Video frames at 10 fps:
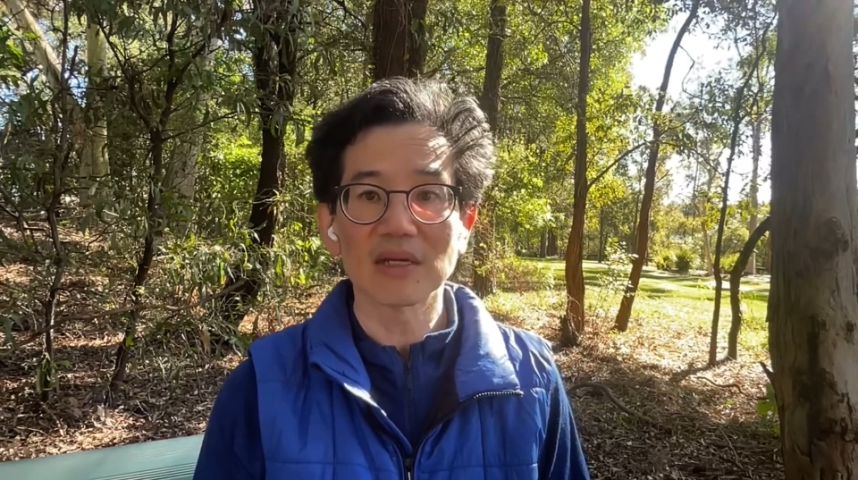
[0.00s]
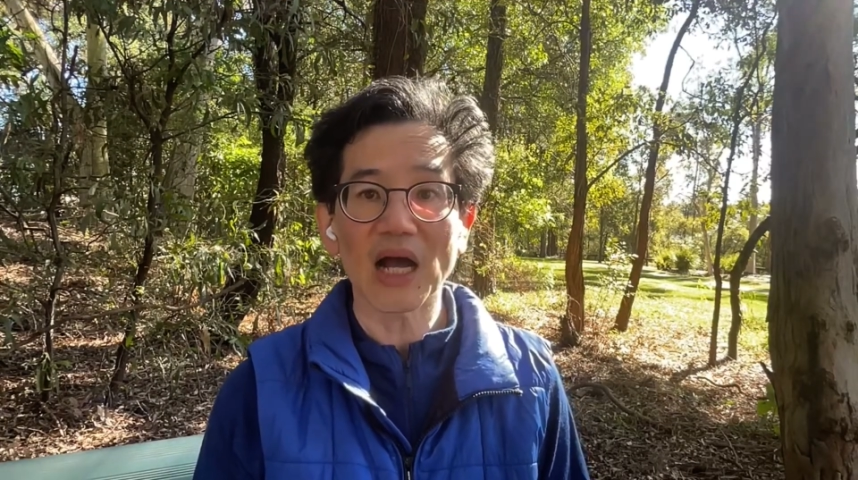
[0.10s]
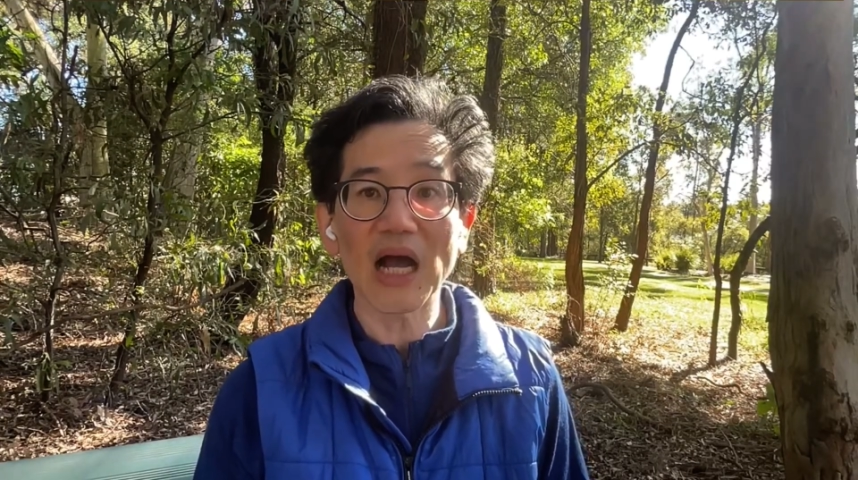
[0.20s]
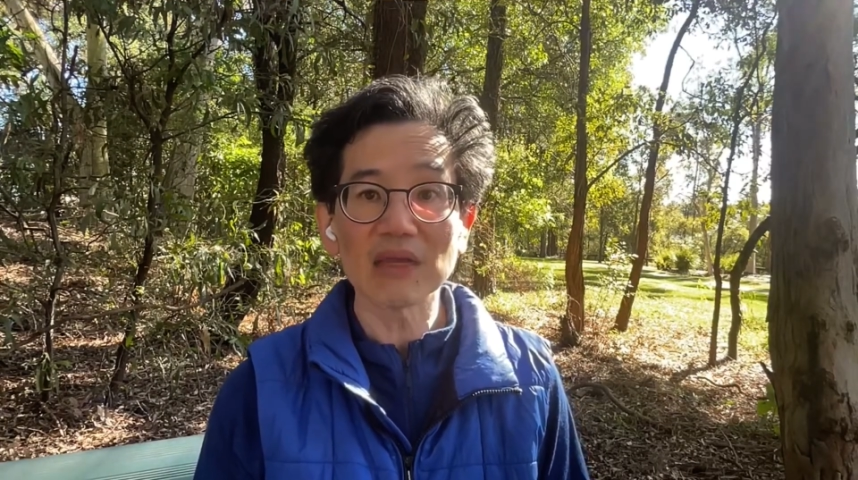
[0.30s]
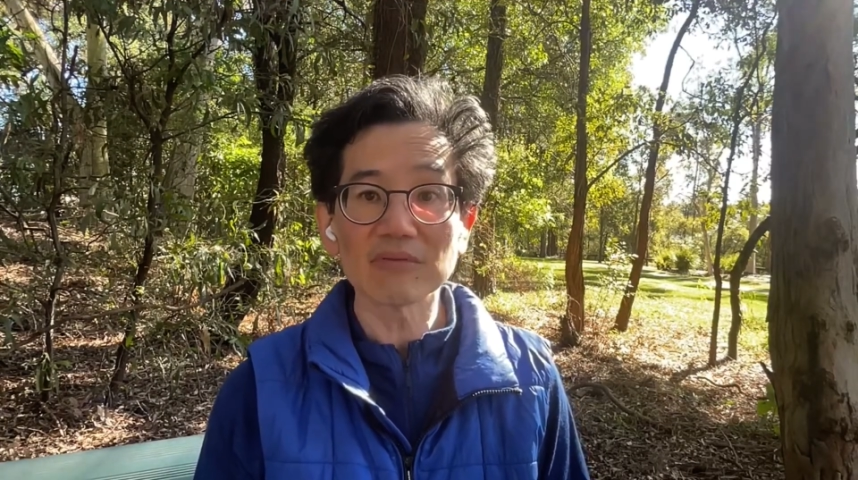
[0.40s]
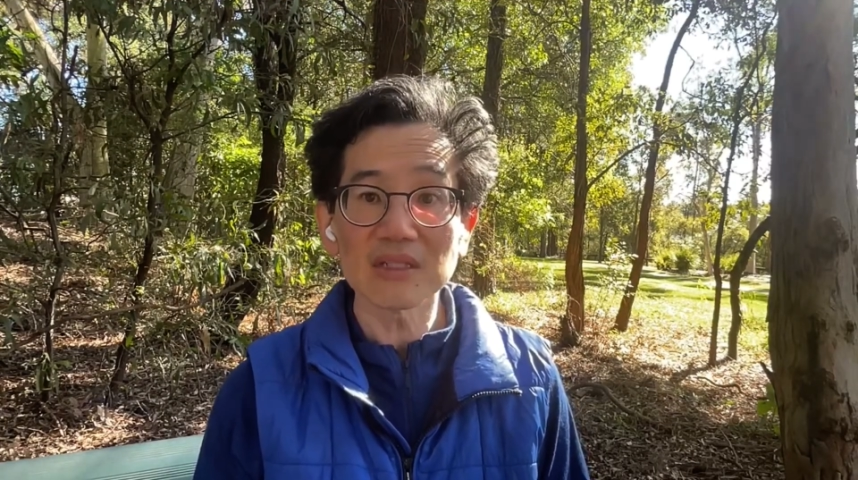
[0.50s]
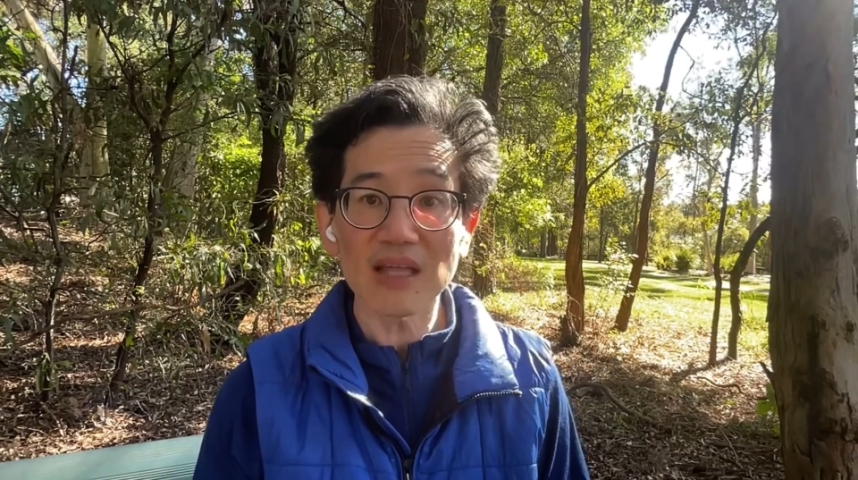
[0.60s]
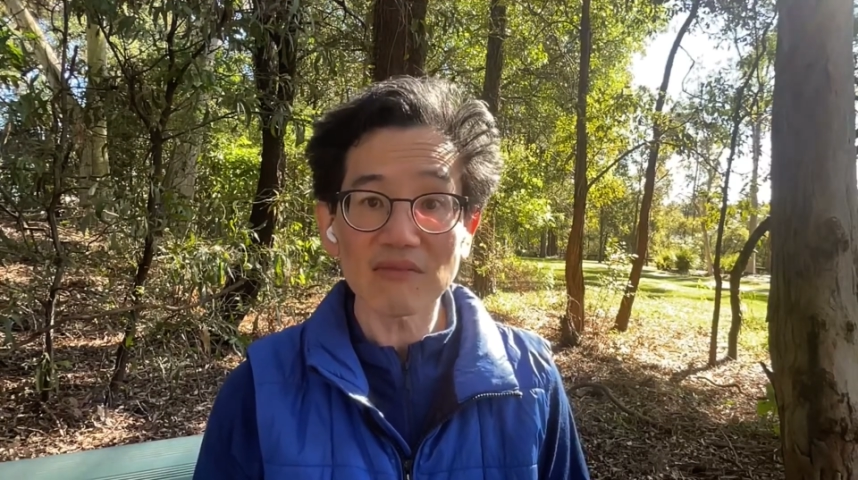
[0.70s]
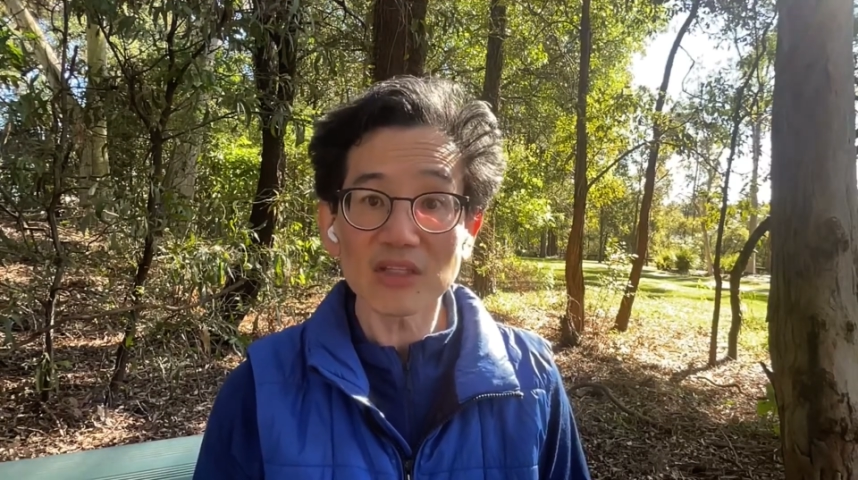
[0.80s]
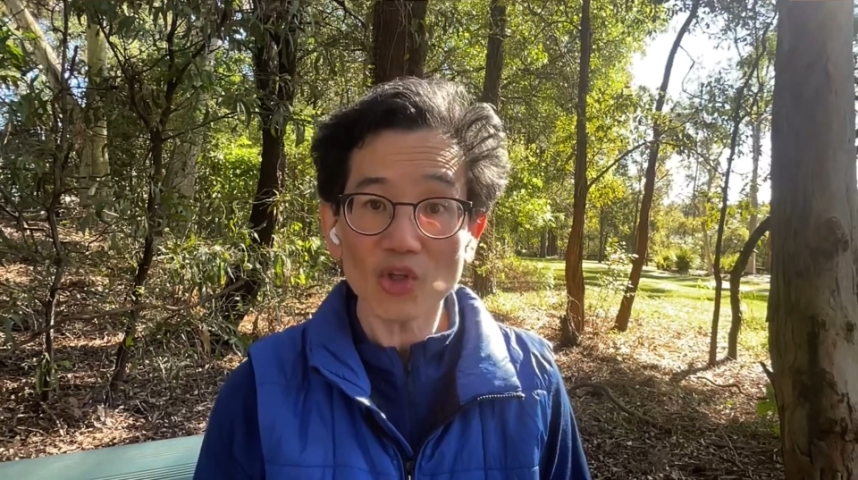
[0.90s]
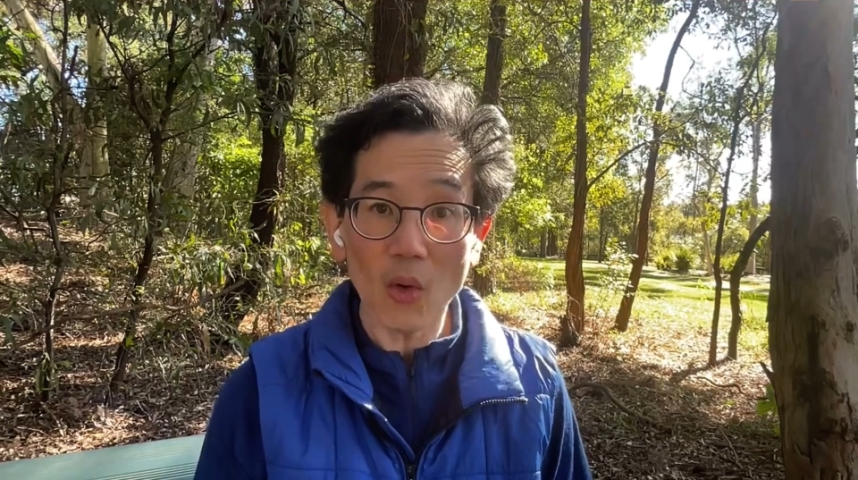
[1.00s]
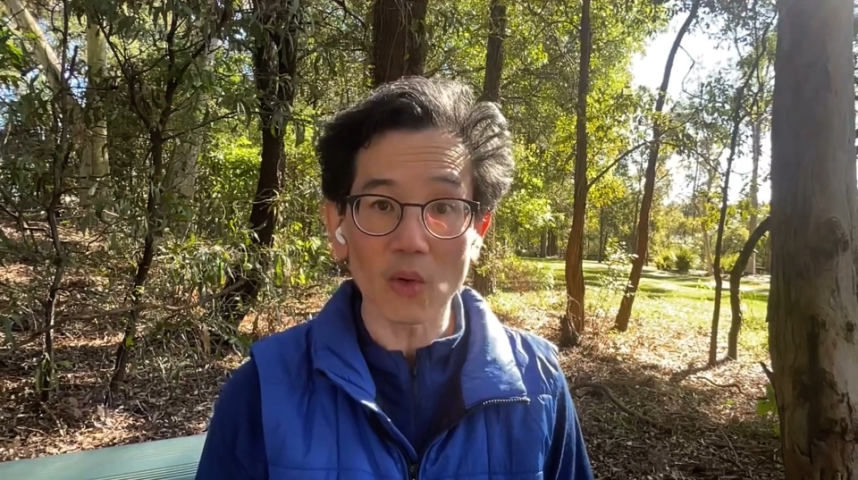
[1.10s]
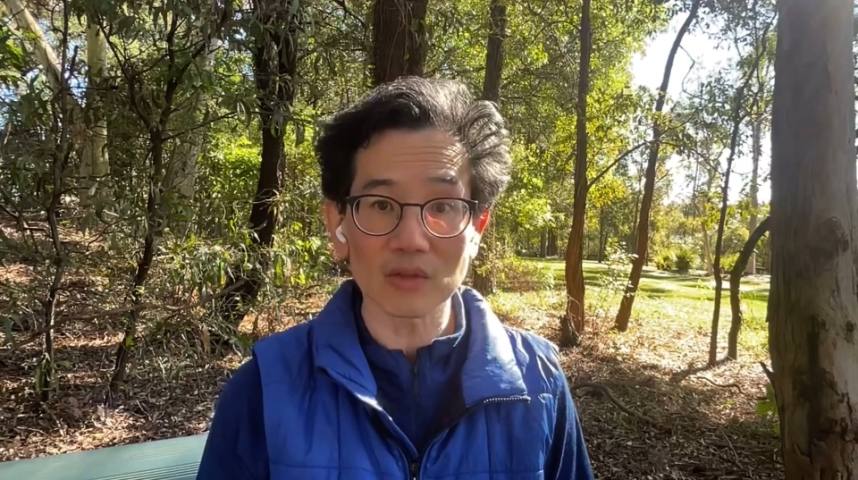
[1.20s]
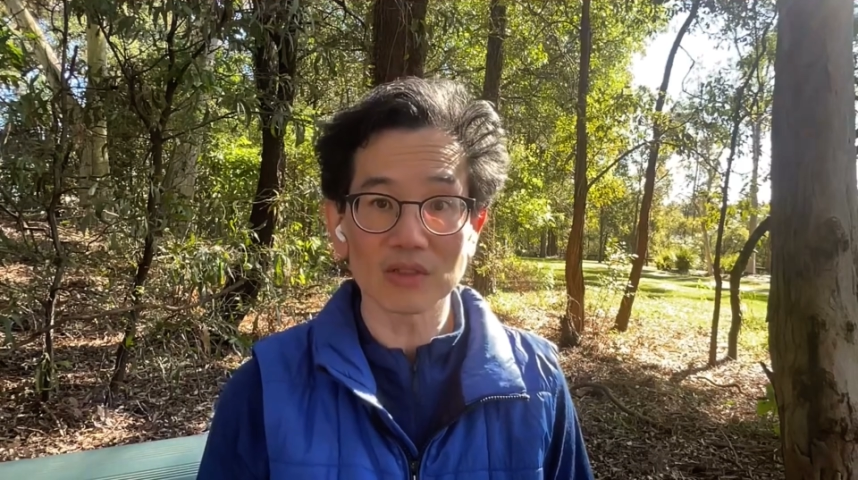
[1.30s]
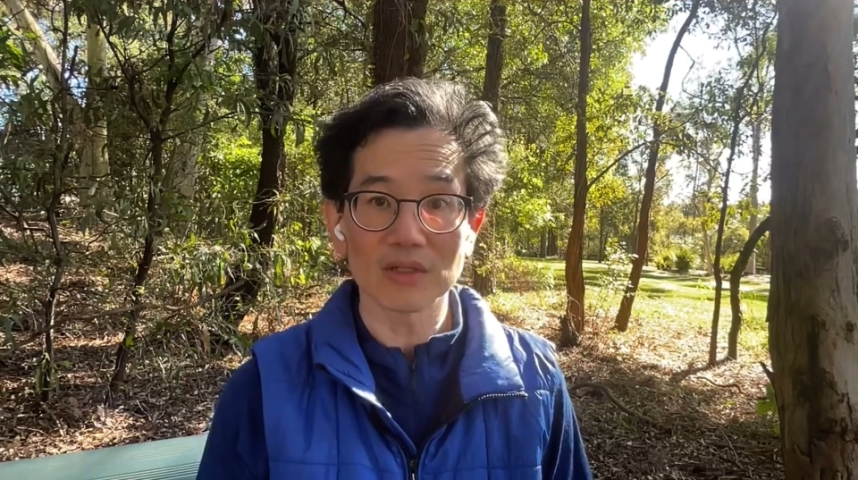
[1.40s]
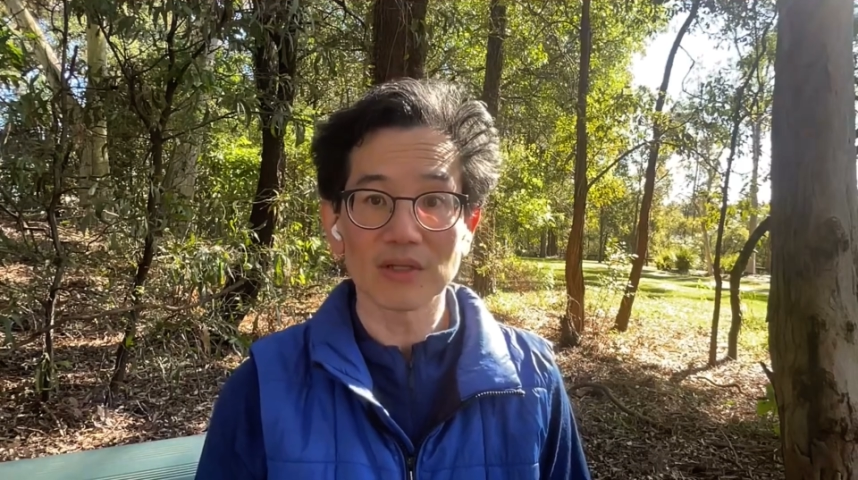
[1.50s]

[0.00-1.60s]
are even never taught